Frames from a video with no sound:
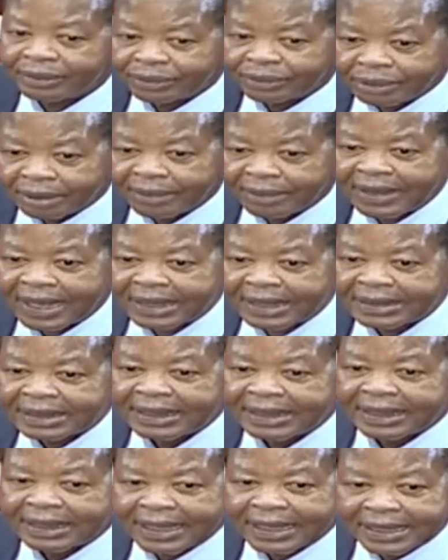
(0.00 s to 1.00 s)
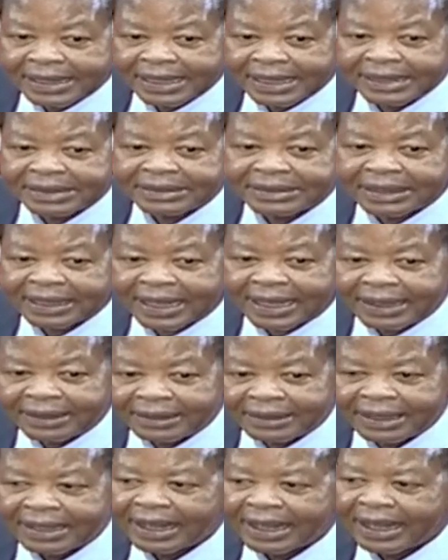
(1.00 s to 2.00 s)
so that Kenyans
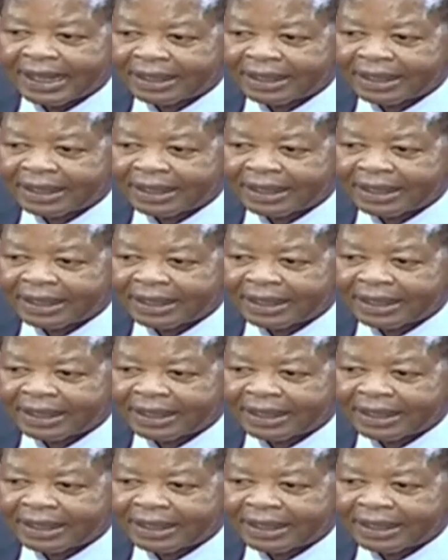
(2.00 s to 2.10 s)
can